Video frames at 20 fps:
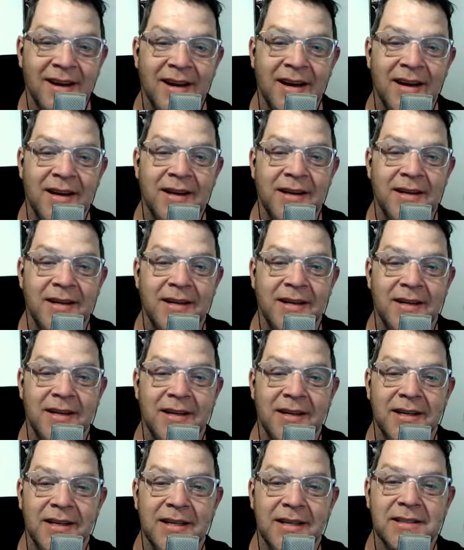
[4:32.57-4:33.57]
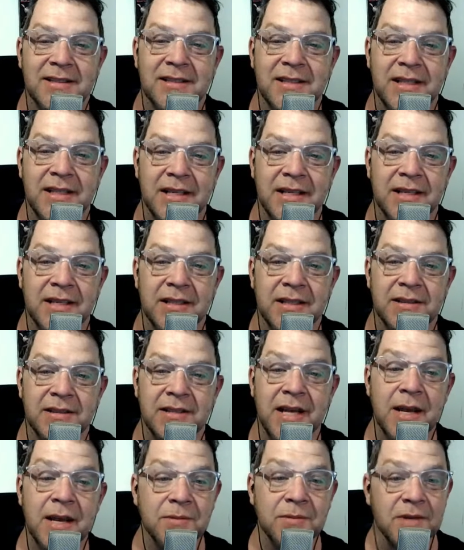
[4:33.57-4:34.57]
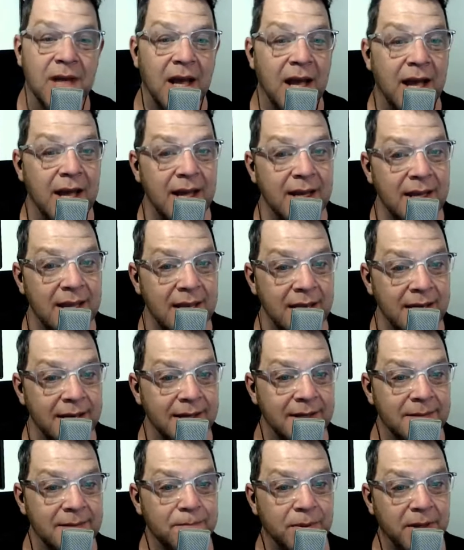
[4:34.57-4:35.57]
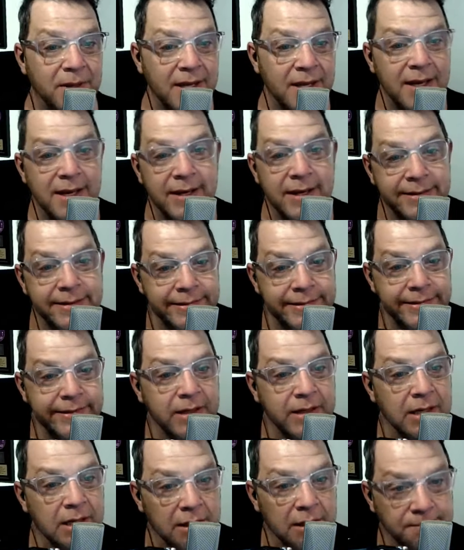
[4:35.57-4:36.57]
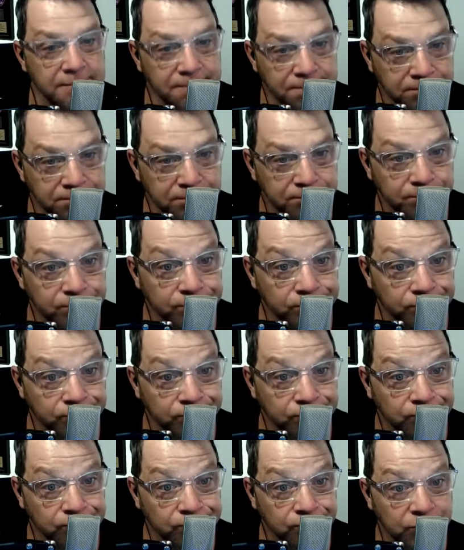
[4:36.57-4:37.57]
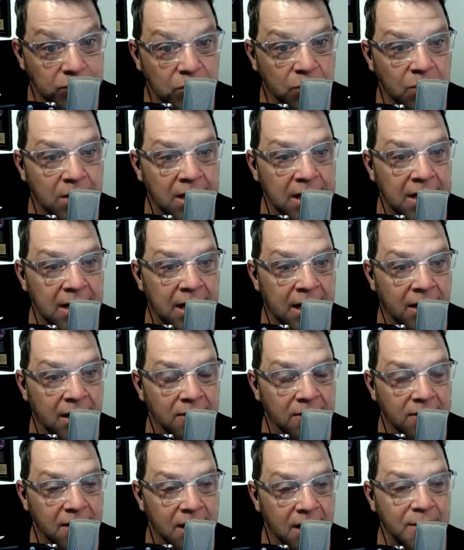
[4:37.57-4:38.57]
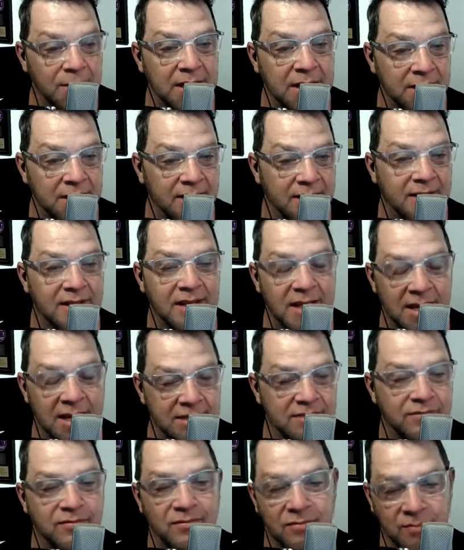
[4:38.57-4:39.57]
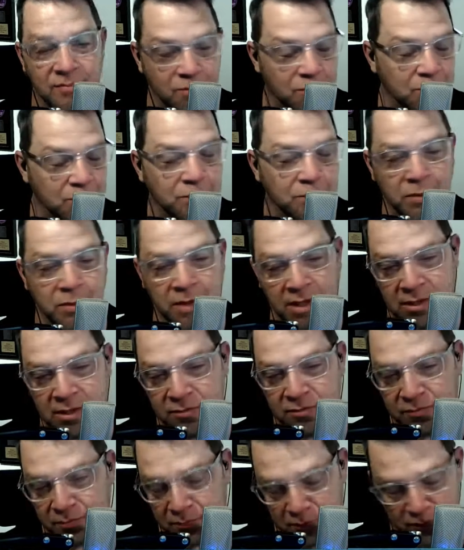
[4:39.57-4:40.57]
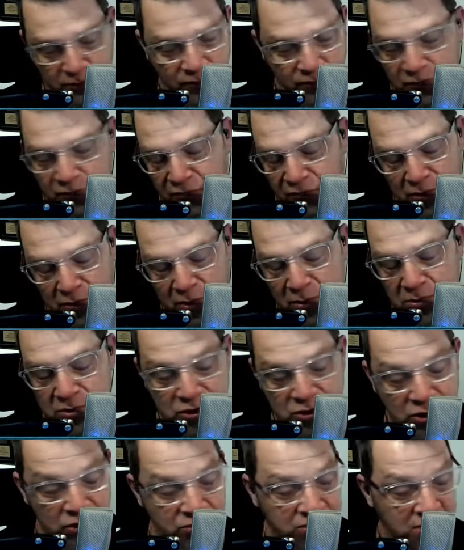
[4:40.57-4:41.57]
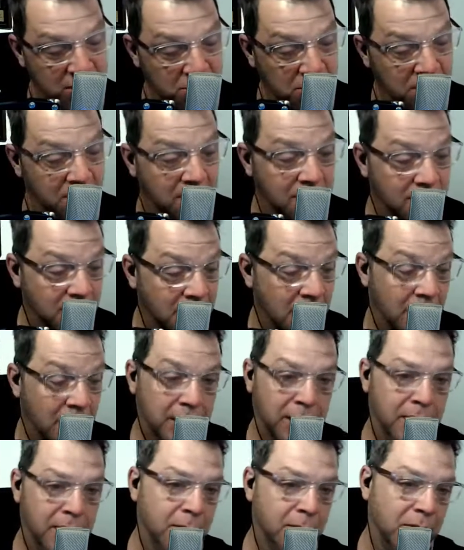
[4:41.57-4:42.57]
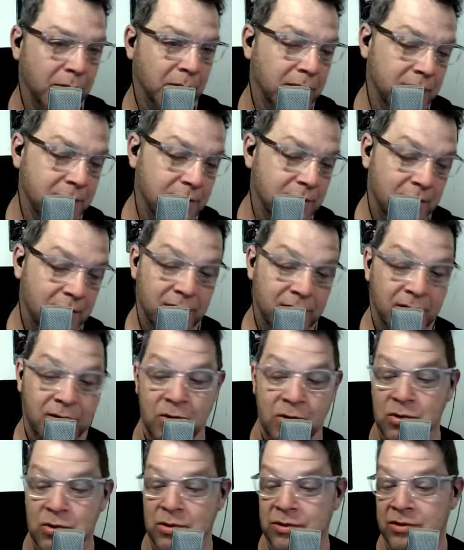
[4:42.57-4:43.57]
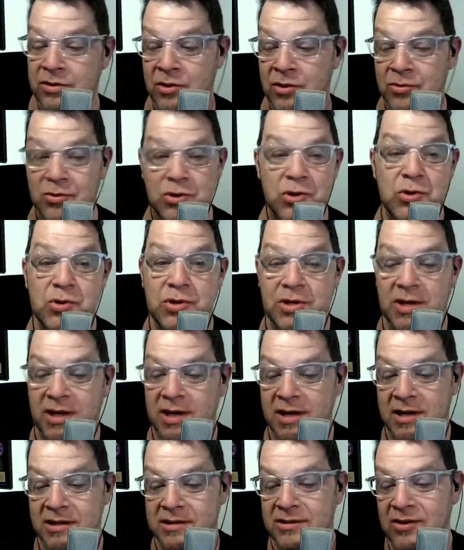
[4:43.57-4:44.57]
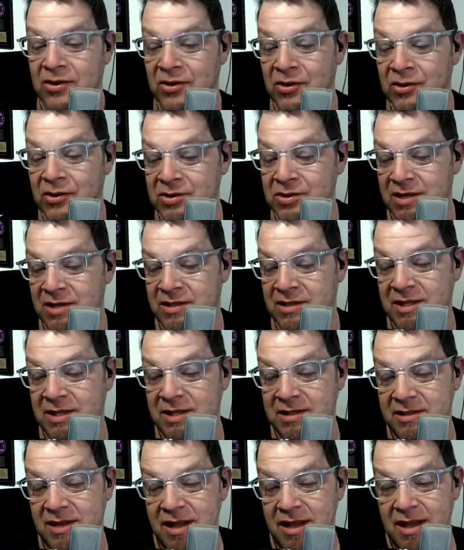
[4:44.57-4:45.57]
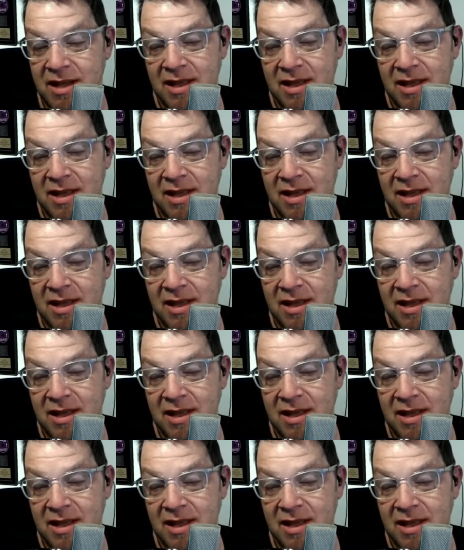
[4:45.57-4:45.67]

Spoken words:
Let's see. James, I can't play guitar right now. Yes, please throw the jokes at me. I can't play guitar. No news to us. All those kind of things.